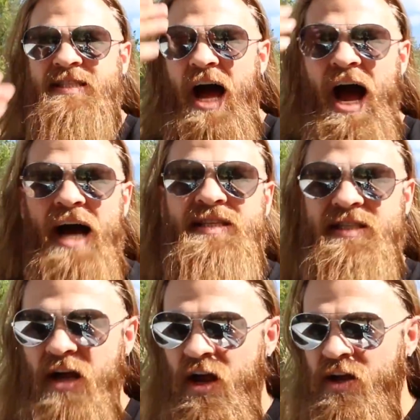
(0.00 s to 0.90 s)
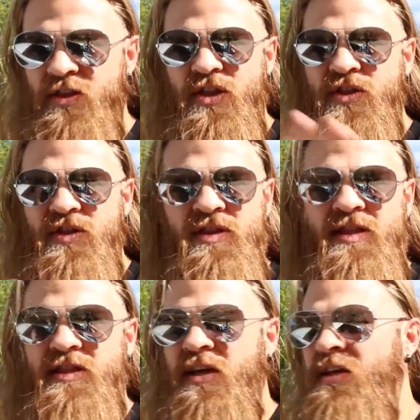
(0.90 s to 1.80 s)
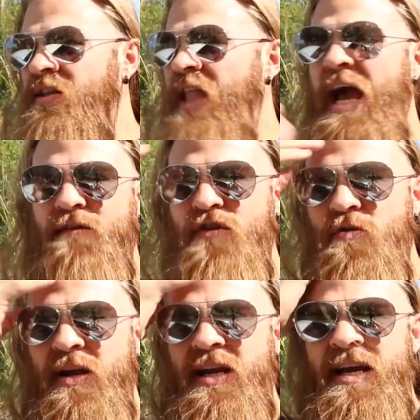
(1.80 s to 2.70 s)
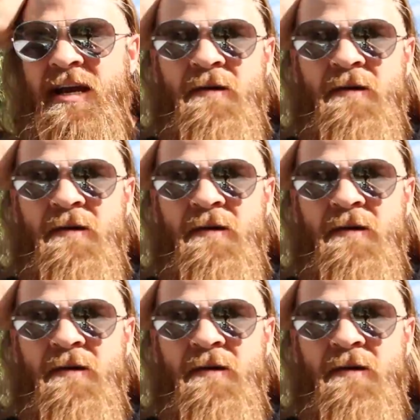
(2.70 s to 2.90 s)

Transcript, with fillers: the hot sun, the lack of humidity.